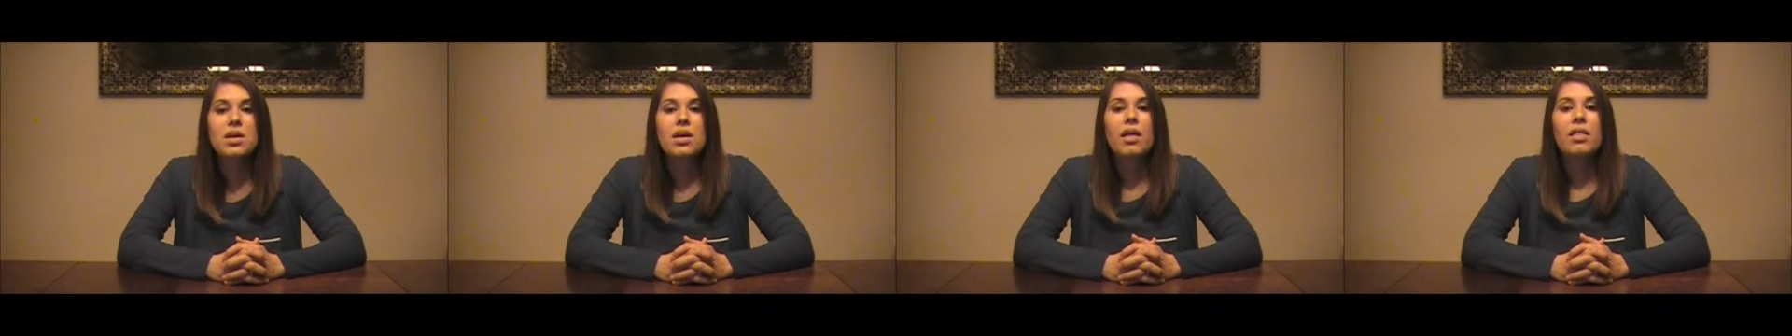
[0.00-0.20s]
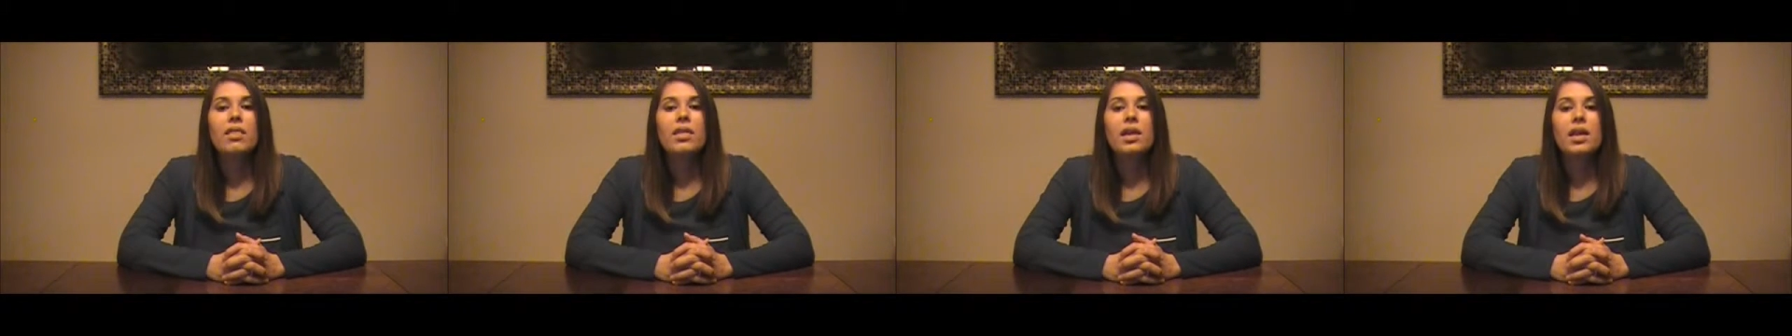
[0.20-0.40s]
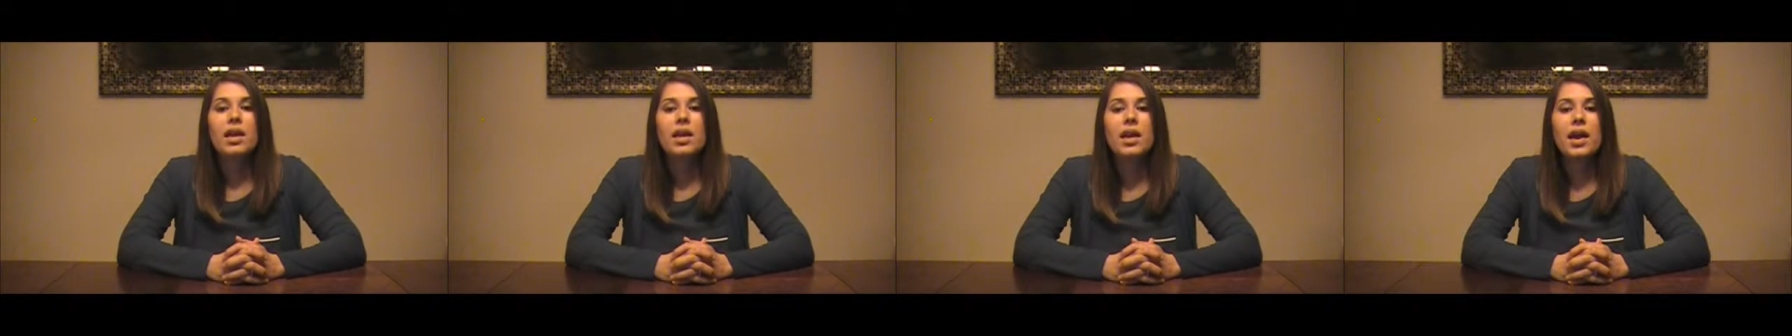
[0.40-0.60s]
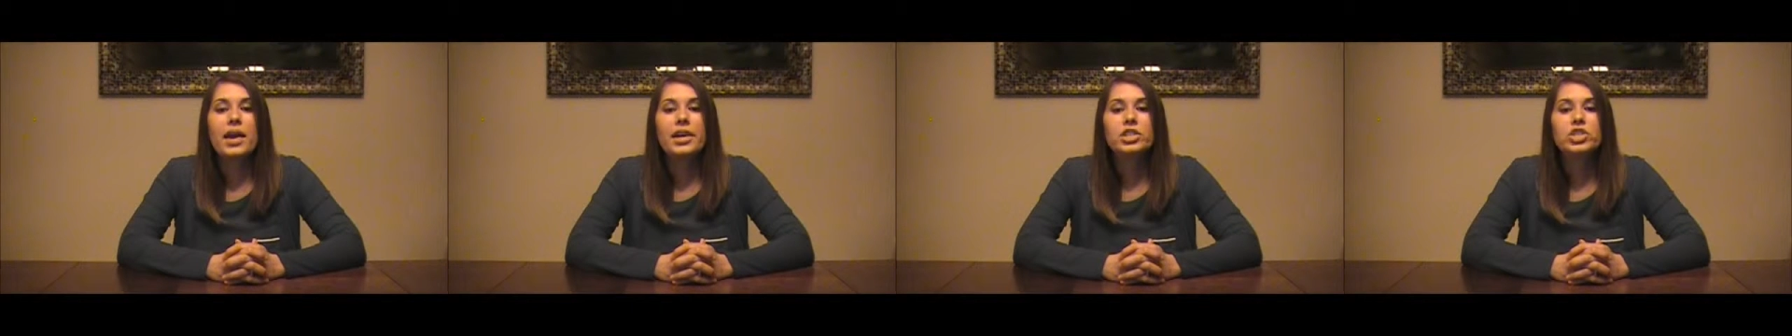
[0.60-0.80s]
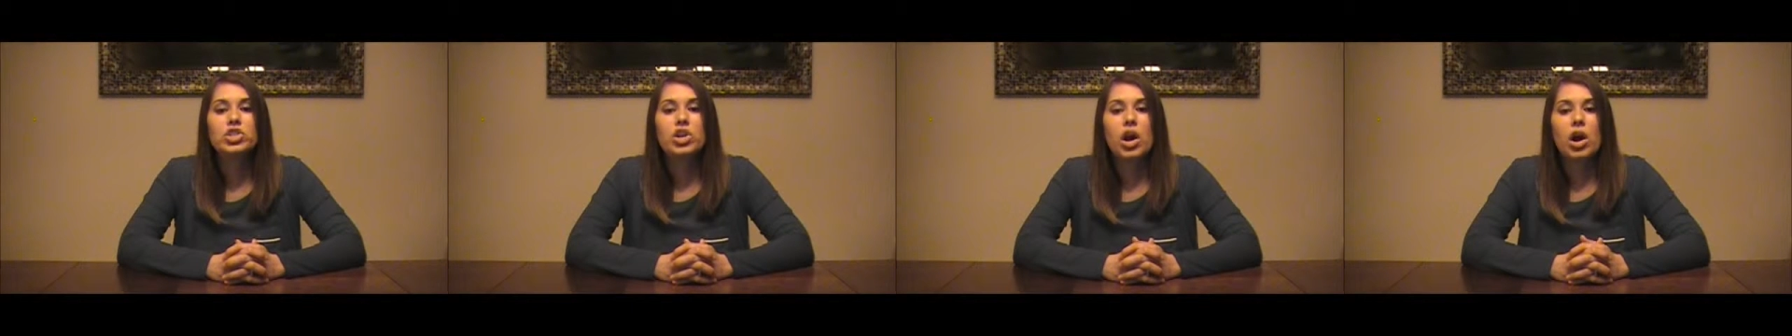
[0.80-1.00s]
The
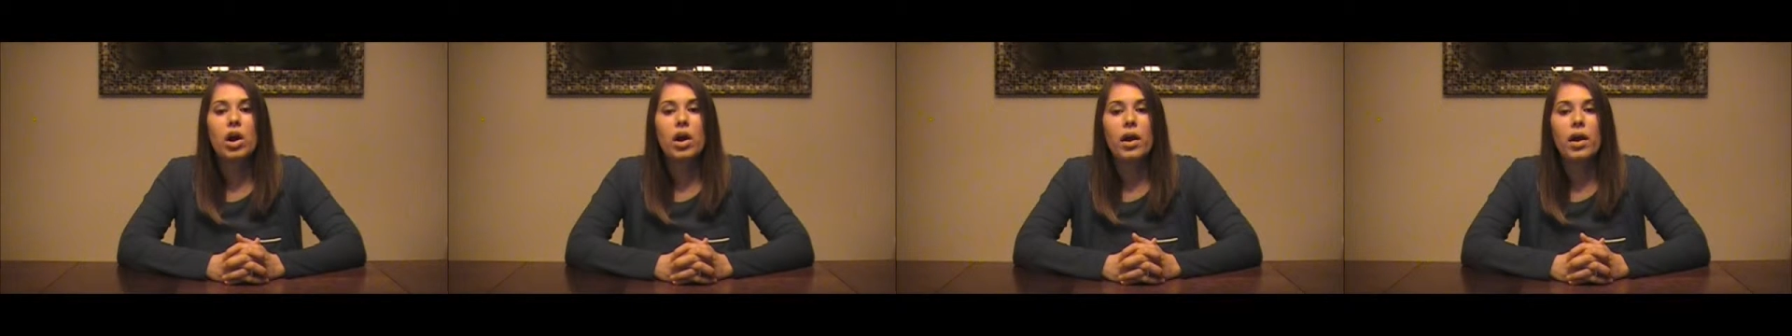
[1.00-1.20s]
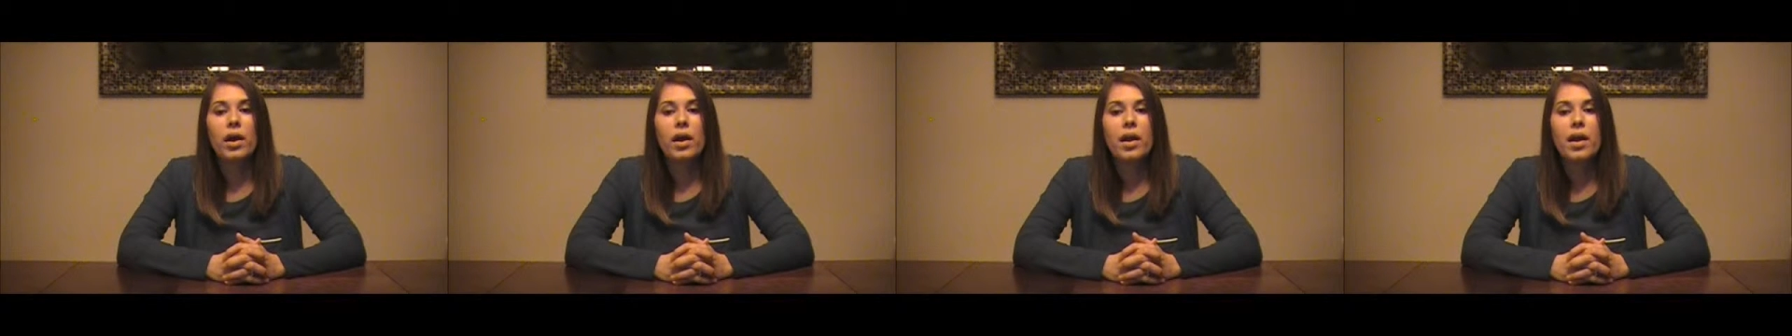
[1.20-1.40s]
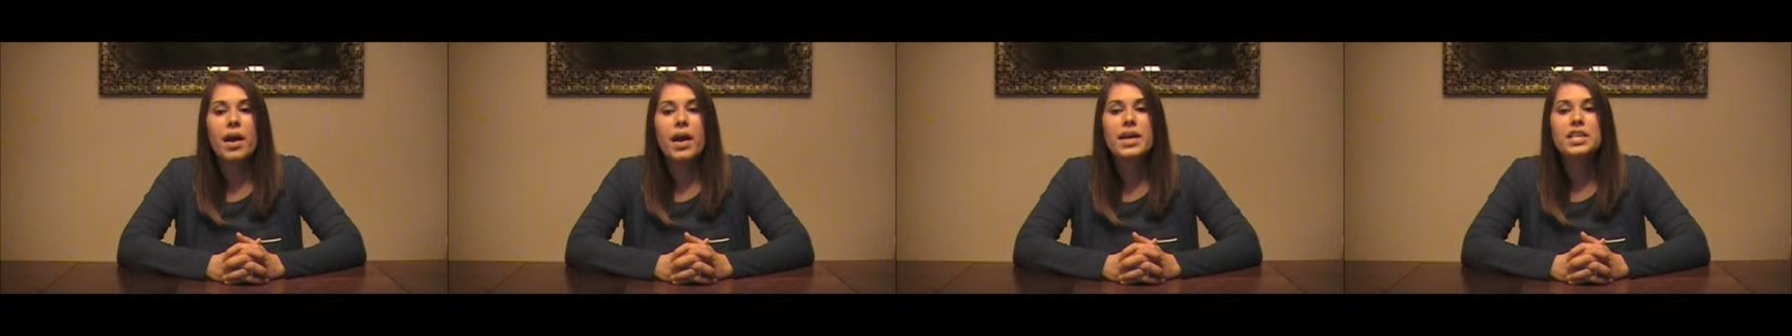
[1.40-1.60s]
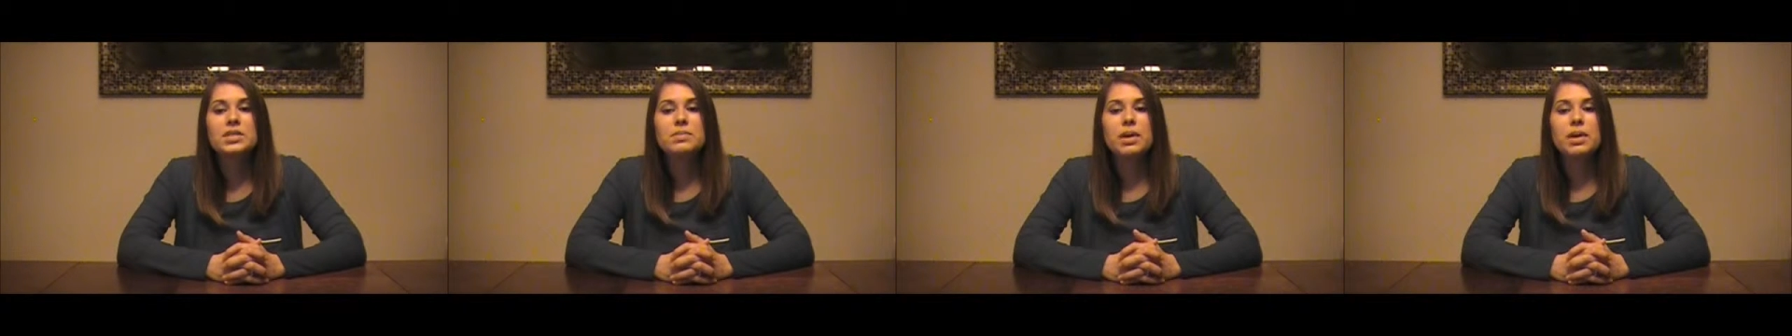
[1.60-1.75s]
EHR has